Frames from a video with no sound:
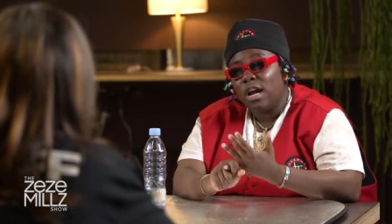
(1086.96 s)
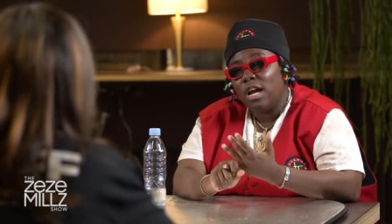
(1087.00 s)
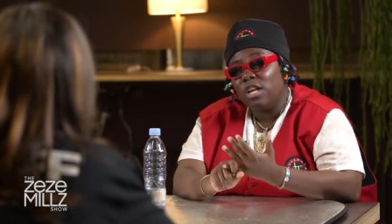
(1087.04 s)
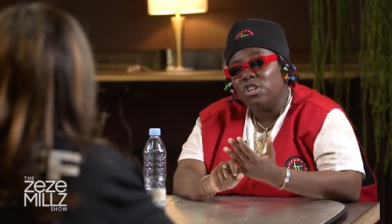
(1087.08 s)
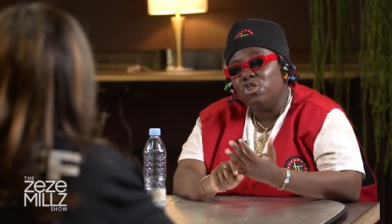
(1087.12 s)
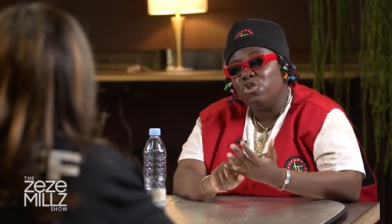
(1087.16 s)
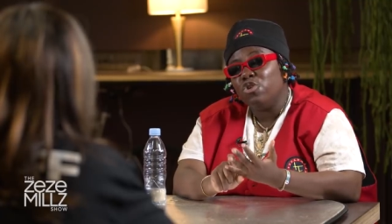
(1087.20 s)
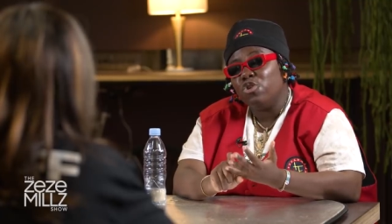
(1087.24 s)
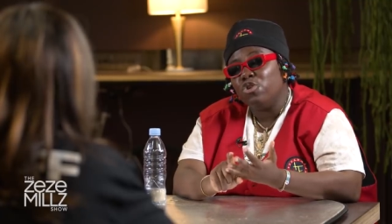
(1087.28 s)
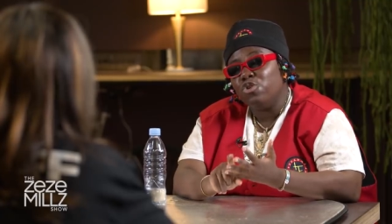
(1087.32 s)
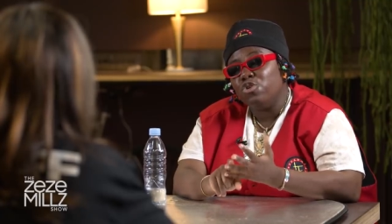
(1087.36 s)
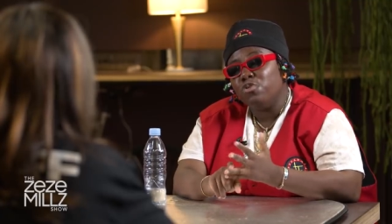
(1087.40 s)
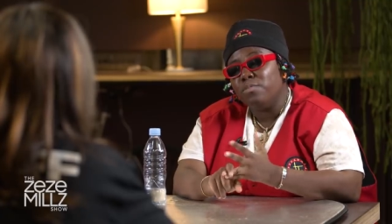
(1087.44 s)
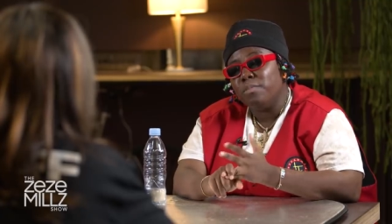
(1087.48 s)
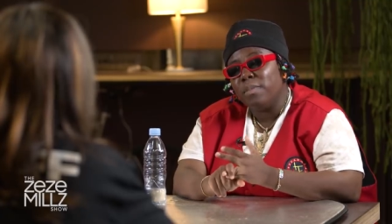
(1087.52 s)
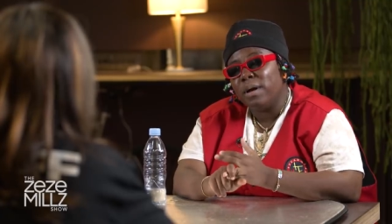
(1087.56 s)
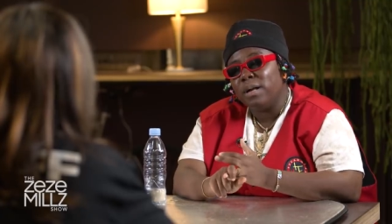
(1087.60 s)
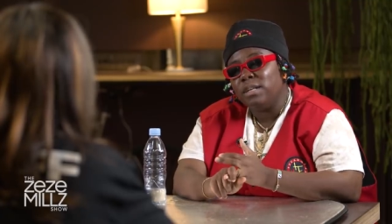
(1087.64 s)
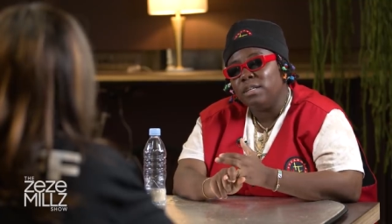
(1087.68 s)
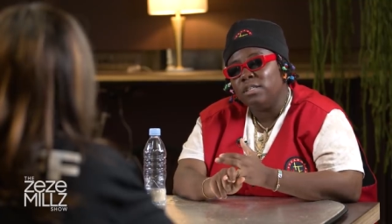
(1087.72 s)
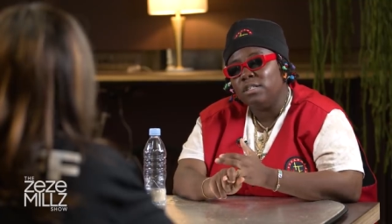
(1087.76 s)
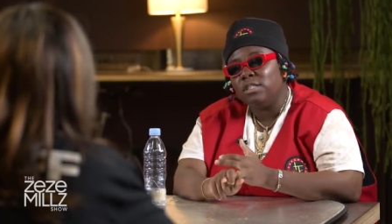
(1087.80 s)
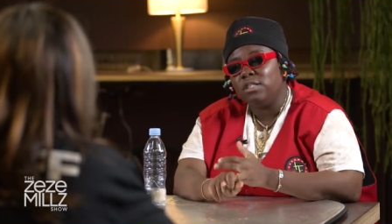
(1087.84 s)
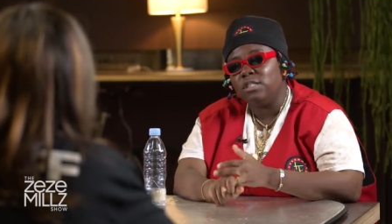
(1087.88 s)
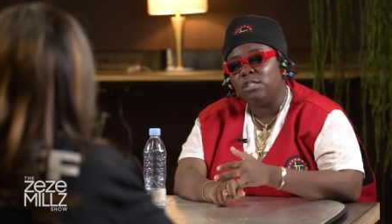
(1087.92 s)
and your
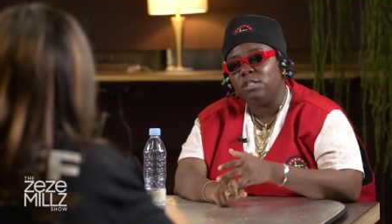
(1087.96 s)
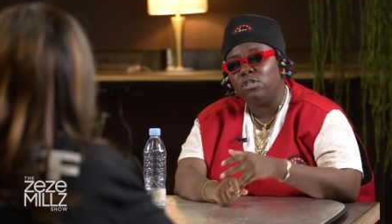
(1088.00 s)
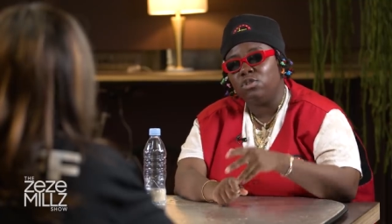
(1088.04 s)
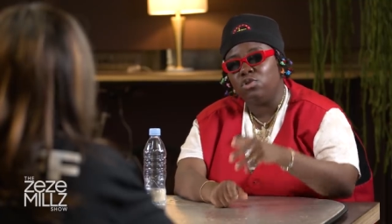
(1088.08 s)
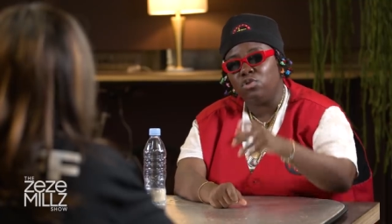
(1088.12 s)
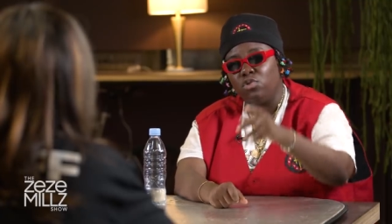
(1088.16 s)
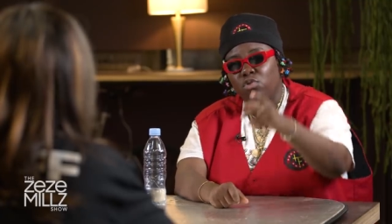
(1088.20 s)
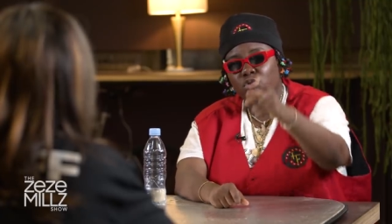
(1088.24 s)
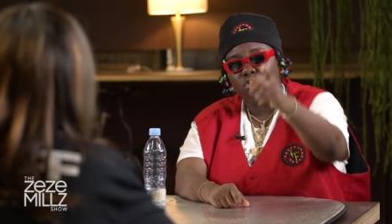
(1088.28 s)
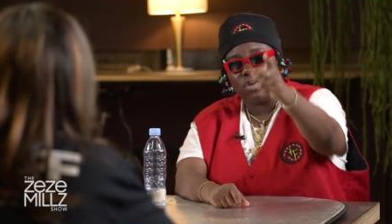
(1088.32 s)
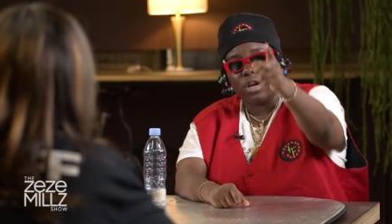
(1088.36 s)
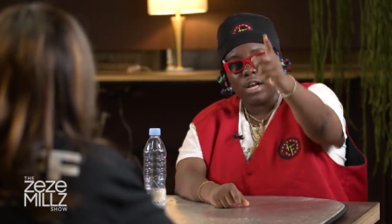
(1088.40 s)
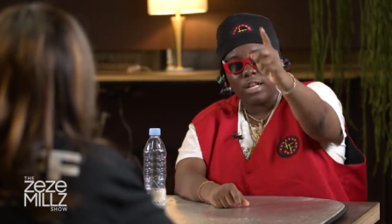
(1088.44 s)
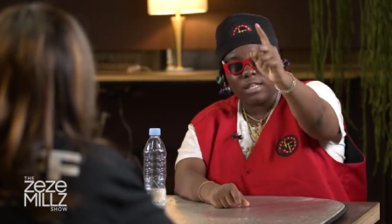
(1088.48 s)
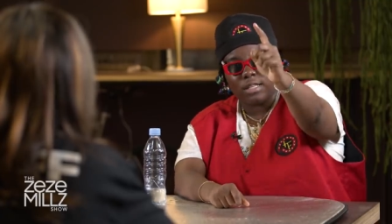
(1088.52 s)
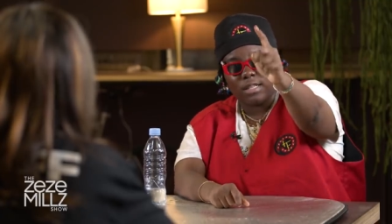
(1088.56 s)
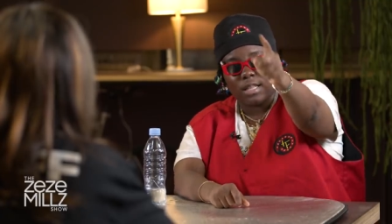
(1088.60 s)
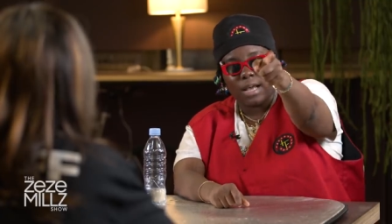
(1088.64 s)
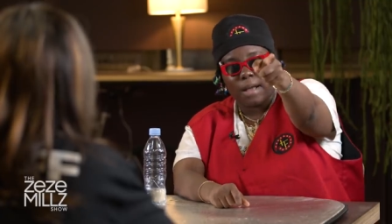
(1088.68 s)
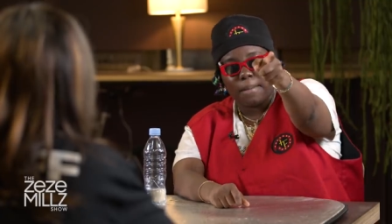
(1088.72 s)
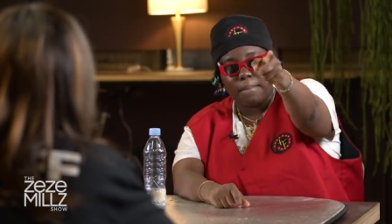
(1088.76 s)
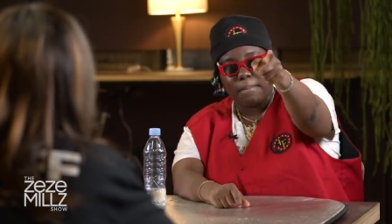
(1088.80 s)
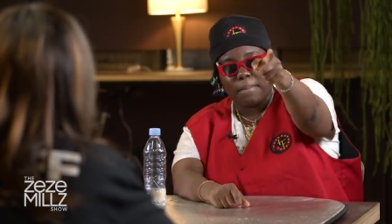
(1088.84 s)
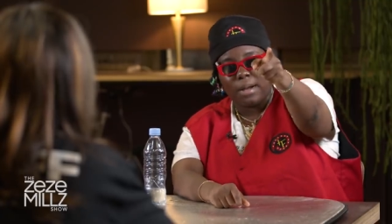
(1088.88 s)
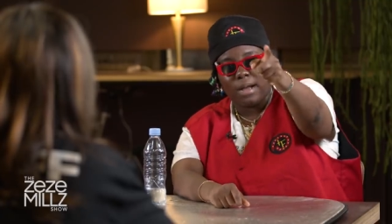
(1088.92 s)
humanity to look at
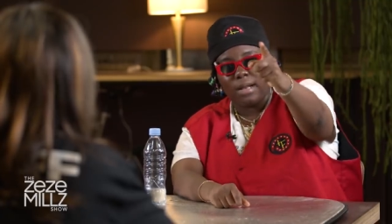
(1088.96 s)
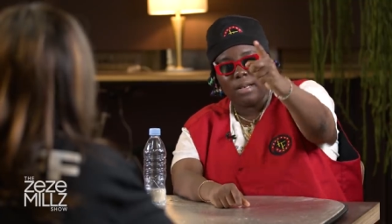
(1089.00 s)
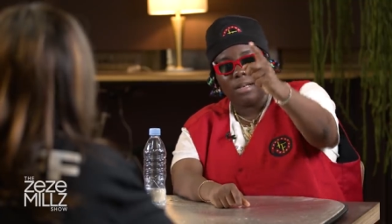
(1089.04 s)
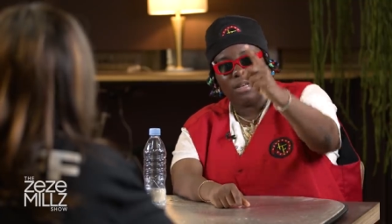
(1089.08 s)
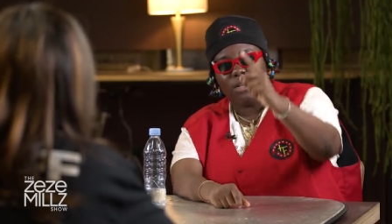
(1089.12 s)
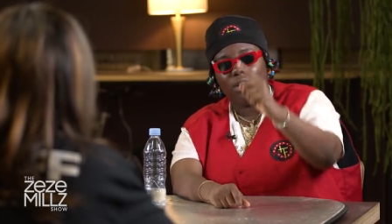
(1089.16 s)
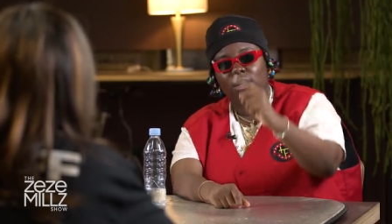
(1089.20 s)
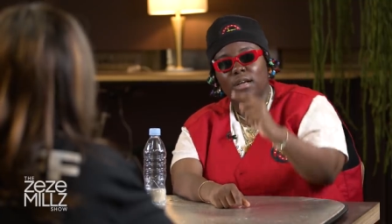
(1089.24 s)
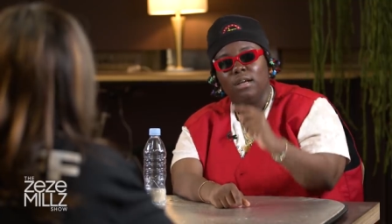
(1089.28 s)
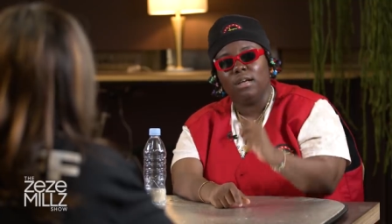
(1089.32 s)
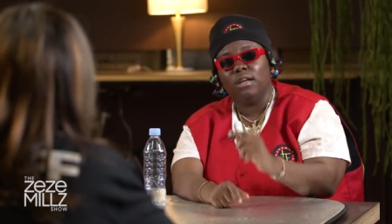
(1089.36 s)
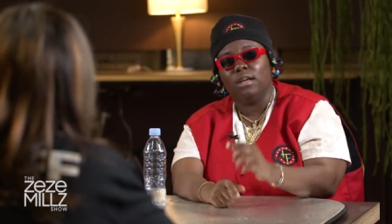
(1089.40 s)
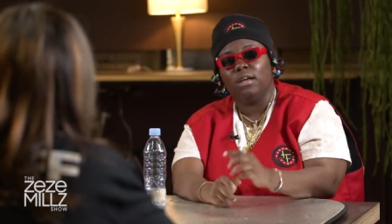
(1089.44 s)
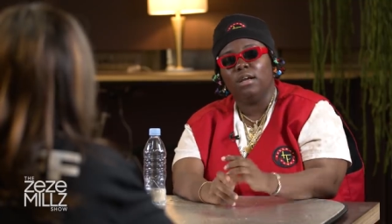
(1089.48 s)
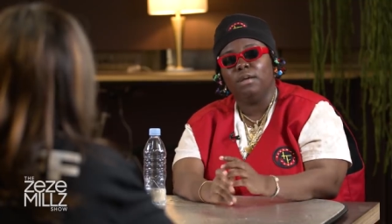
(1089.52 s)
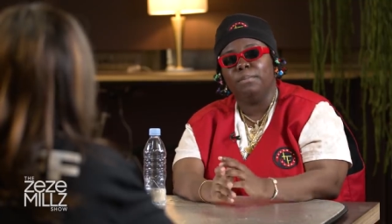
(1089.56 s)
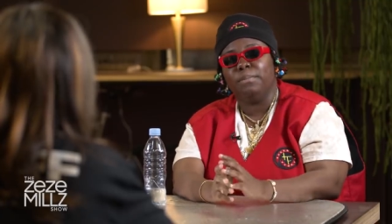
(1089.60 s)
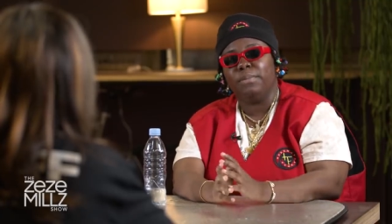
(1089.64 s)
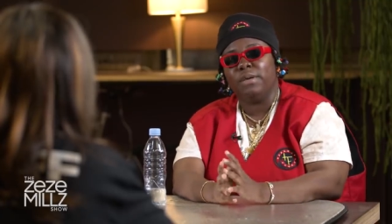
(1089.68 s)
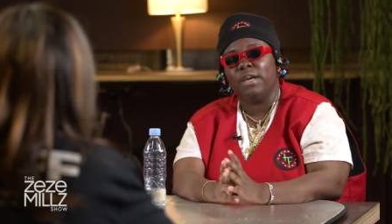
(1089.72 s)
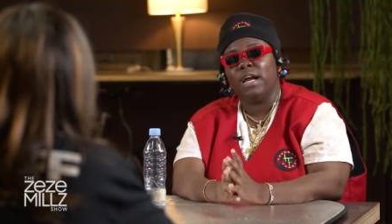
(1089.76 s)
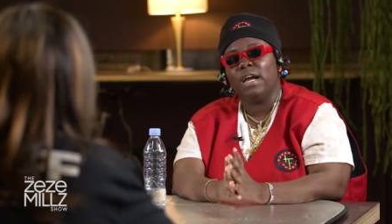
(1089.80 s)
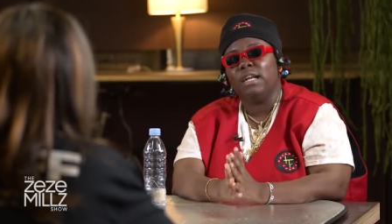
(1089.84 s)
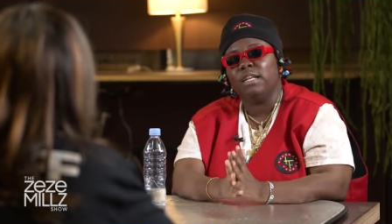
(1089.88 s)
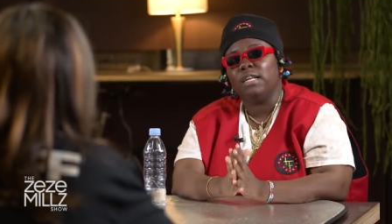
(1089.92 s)
that man
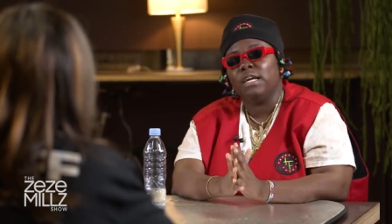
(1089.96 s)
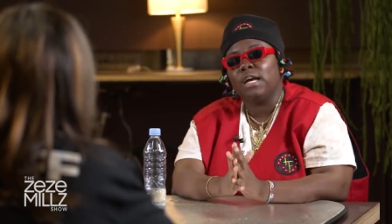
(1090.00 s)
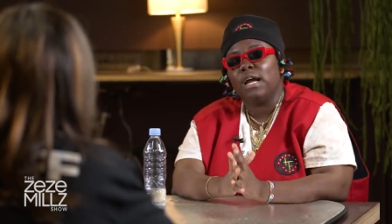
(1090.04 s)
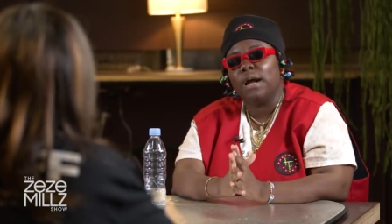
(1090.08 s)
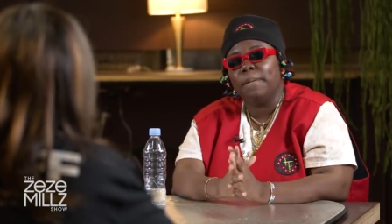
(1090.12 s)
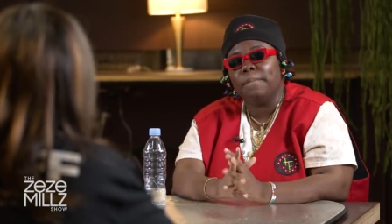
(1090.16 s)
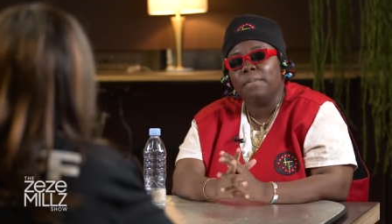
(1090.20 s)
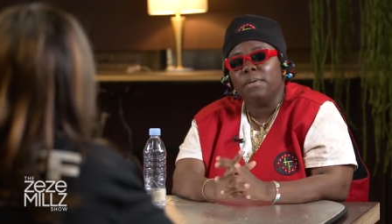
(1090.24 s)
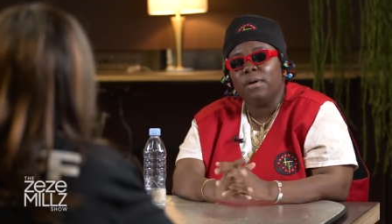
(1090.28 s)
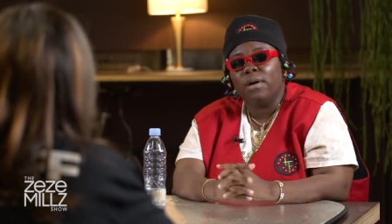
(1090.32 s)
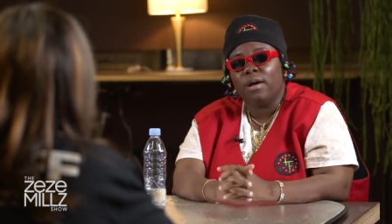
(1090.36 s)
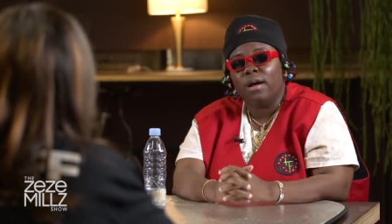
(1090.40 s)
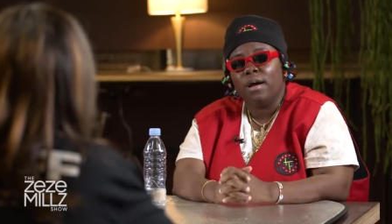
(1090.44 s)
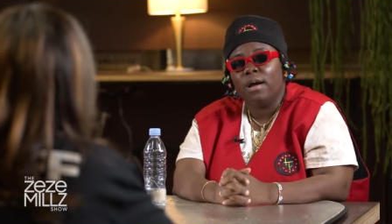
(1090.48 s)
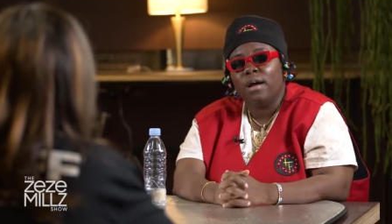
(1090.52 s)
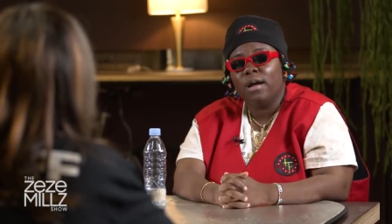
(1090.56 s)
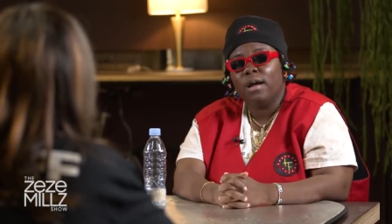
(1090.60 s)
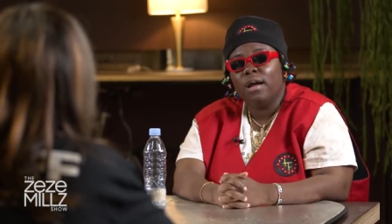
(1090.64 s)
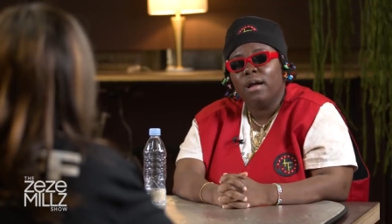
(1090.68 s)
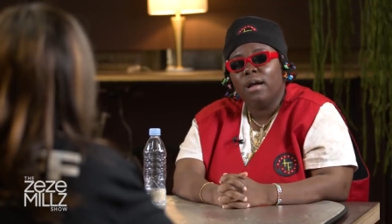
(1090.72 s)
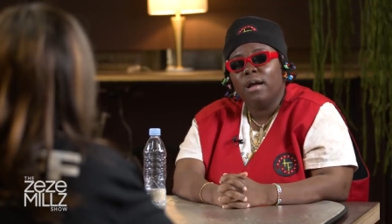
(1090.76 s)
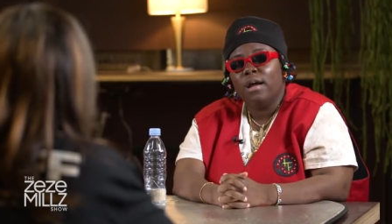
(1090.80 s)
behind the camera